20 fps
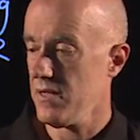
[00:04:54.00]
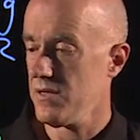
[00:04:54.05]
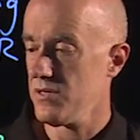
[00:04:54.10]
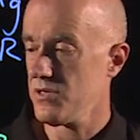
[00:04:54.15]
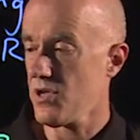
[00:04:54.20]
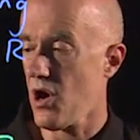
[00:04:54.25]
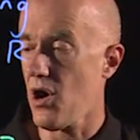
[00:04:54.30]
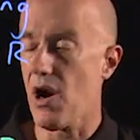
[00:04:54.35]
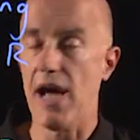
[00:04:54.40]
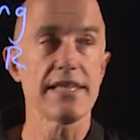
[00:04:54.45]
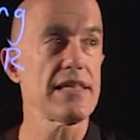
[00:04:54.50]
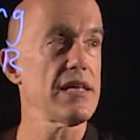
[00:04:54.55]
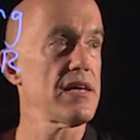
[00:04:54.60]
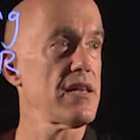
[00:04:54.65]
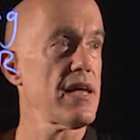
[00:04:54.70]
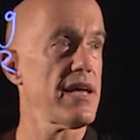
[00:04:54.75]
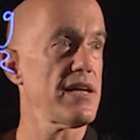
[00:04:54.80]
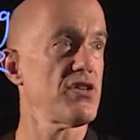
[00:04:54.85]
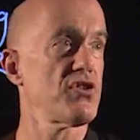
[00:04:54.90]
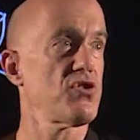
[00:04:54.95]
So I
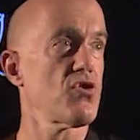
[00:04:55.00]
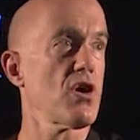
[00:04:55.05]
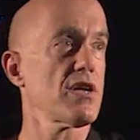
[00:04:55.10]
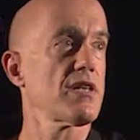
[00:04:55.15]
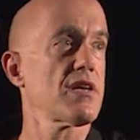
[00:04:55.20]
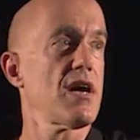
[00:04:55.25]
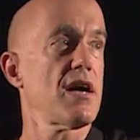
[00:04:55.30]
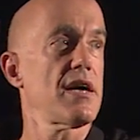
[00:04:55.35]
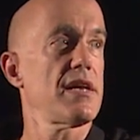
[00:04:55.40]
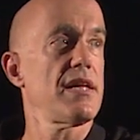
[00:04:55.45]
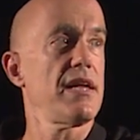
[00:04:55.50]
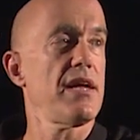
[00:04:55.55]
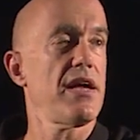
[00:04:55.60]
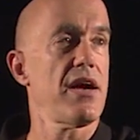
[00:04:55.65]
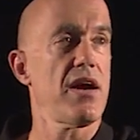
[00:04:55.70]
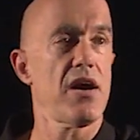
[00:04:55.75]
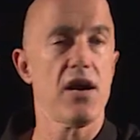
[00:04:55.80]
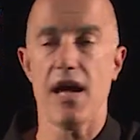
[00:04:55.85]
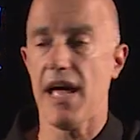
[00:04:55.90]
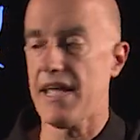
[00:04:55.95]
did a shortcut
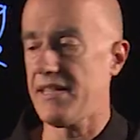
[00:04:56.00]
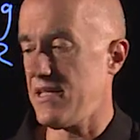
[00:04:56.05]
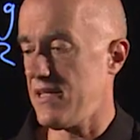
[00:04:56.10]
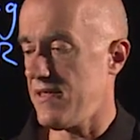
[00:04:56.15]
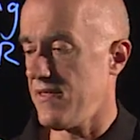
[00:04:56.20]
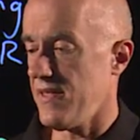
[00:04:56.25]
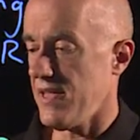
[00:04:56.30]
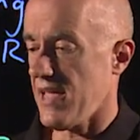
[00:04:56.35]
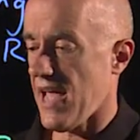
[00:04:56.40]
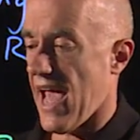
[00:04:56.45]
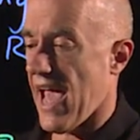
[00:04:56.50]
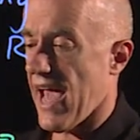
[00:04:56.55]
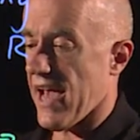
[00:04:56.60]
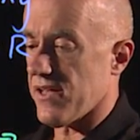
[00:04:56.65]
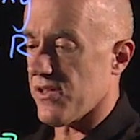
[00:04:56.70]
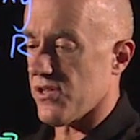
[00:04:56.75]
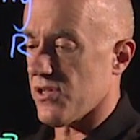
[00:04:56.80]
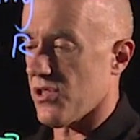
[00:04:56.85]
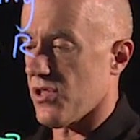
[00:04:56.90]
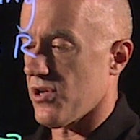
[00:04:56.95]
here. I did the
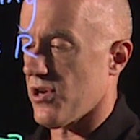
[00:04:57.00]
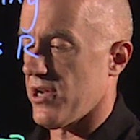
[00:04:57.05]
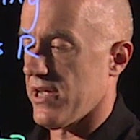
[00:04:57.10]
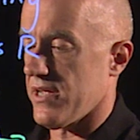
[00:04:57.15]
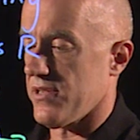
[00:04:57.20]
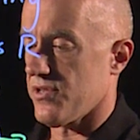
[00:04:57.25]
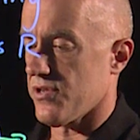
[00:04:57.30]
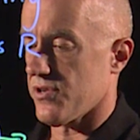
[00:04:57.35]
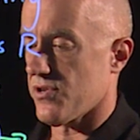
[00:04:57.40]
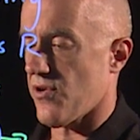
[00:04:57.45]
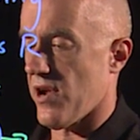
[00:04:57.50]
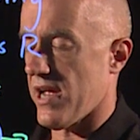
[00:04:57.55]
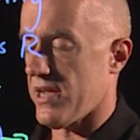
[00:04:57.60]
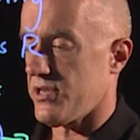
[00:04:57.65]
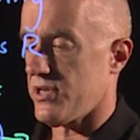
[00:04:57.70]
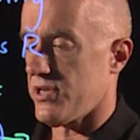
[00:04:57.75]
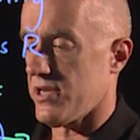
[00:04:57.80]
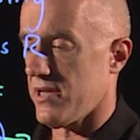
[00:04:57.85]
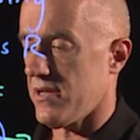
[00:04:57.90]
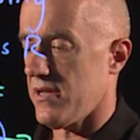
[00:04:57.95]
angular
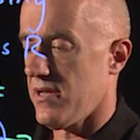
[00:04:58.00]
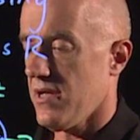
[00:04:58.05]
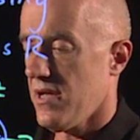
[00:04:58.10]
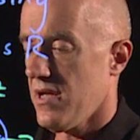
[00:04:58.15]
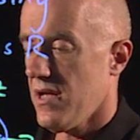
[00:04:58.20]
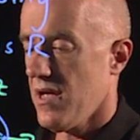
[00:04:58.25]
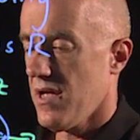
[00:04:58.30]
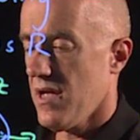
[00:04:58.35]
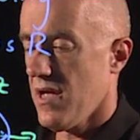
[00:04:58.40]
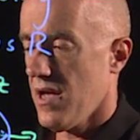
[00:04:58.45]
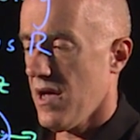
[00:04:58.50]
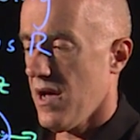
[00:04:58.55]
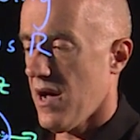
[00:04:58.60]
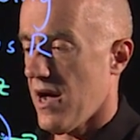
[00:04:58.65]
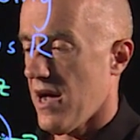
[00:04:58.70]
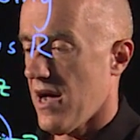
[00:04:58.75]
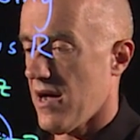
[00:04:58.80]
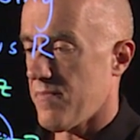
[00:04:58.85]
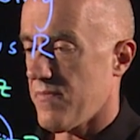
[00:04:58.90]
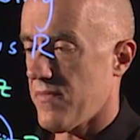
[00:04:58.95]
integration.
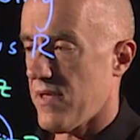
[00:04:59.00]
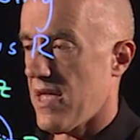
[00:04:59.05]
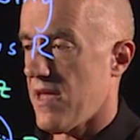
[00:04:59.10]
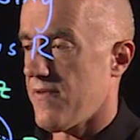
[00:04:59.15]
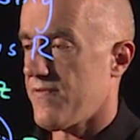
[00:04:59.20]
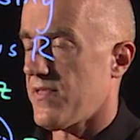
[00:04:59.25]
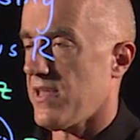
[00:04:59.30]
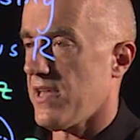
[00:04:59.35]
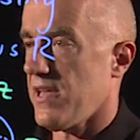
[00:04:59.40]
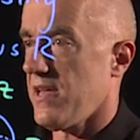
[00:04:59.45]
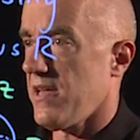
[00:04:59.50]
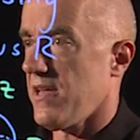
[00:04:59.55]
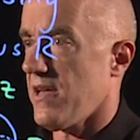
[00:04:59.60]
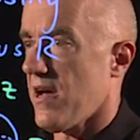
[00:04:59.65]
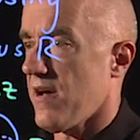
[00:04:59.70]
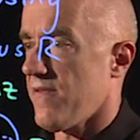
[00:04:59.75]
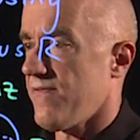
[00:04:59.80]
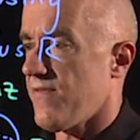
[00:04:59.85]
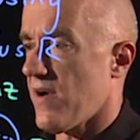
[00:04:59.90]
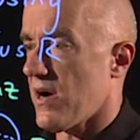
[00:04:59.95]
Um, if the
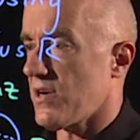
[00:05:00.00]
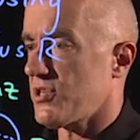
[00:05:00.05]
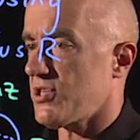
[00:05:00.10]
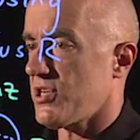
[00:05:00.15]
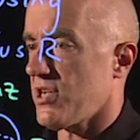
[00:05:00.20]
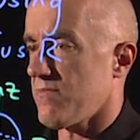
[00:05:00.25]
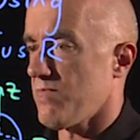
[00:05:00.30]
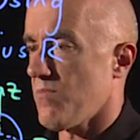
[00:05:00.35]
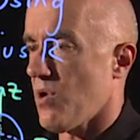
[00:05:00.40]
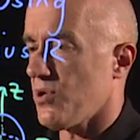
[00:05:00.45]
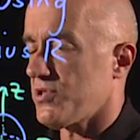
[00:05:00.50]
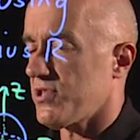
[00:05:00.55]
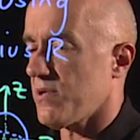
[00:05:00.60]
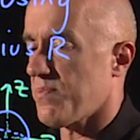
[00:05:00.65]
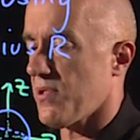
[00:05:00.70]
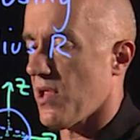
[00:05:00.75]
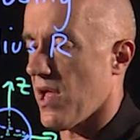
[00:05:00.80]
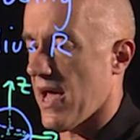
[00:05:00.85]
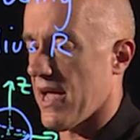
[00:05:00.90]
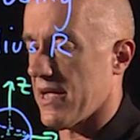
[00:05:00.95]
uh, function
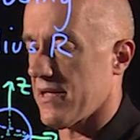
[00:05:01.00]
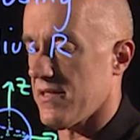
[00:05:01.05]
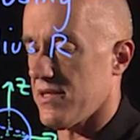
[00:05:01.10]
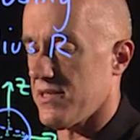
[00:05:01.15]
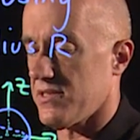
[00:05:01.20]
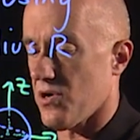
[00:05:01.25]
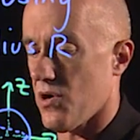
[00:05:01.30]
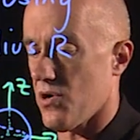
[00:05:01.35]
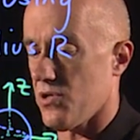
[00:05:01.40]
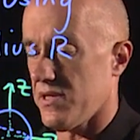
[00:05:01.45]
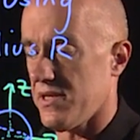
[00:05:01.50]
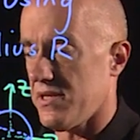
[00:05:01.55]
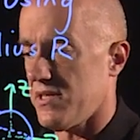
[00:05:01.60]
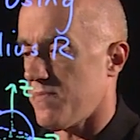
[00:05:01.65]
multiplying this only